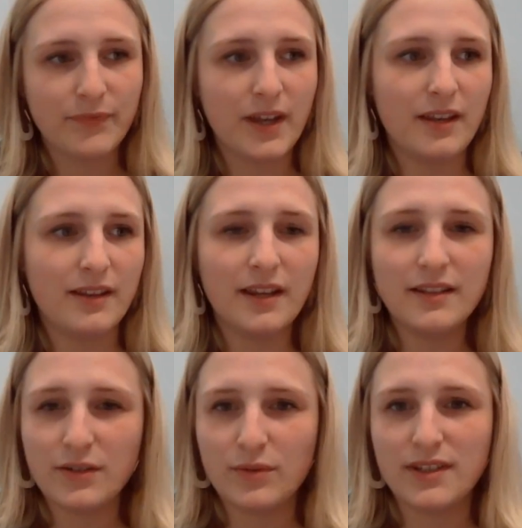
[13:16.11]
And the
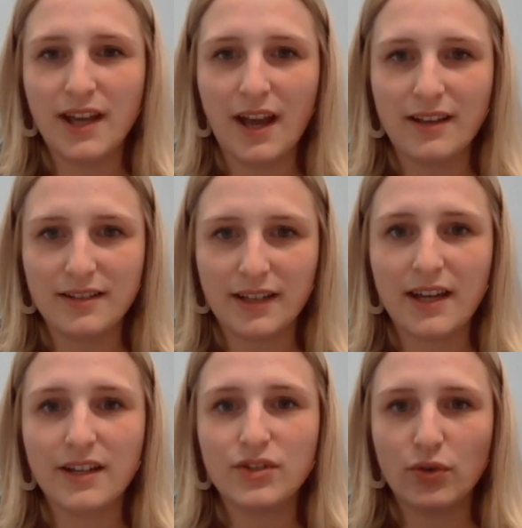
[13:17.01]
answer was yes. Like,
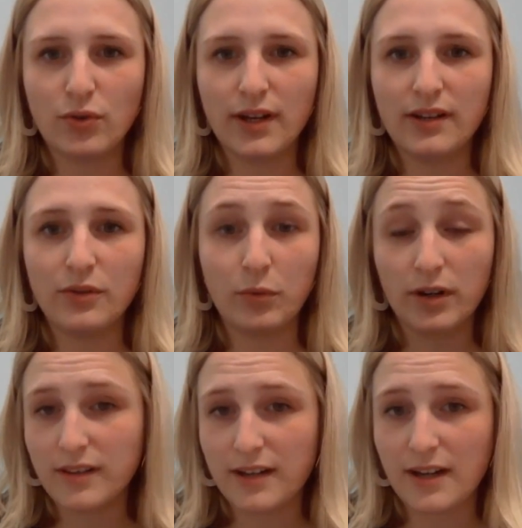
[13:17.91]
I enjoyed the
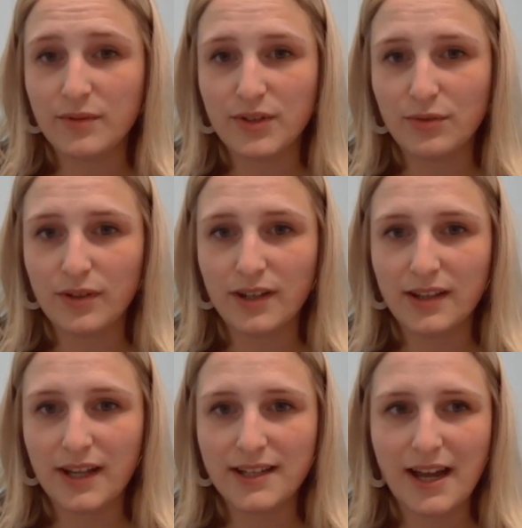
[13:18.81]
work that I was doing in
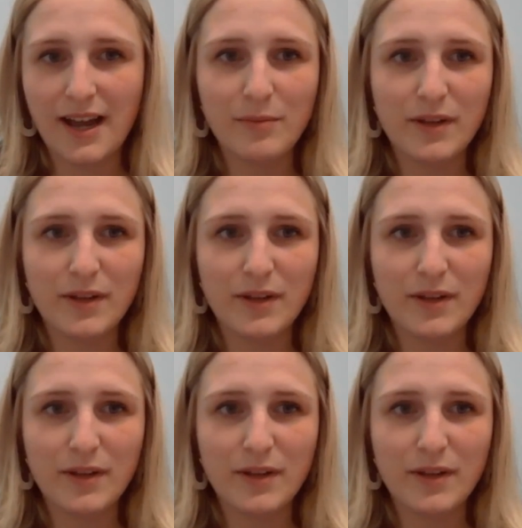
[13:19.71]
that time.